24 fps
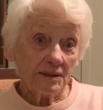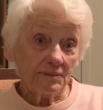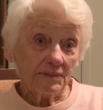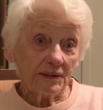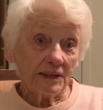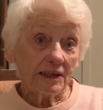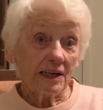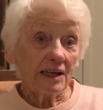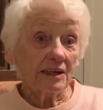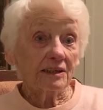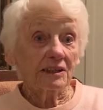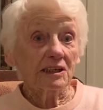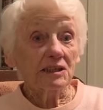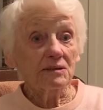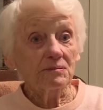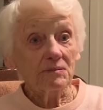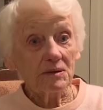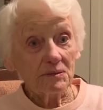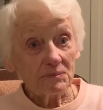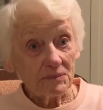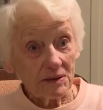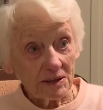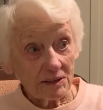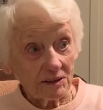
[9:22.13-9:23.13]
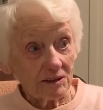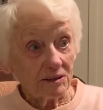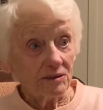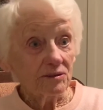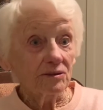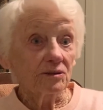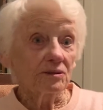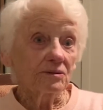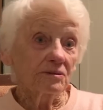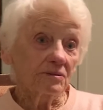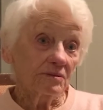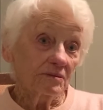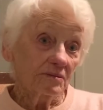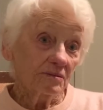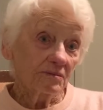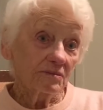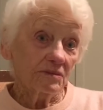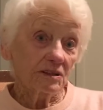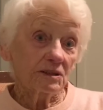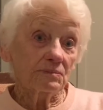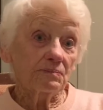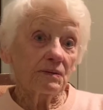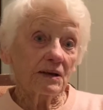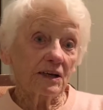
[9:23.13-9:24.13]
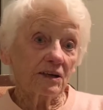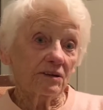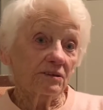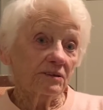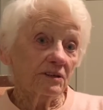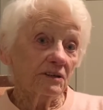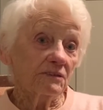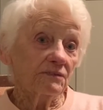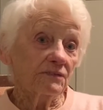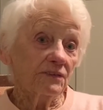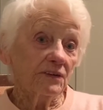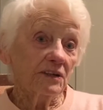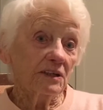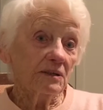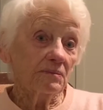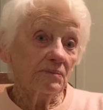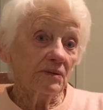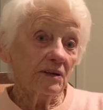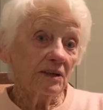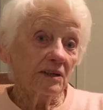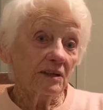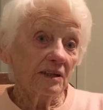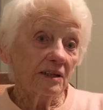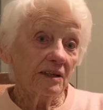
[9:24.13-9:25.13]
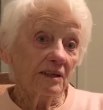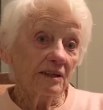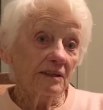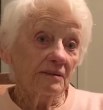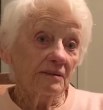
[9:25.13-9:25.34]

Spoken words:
But luckily my mother-in-law was back on her feet by then.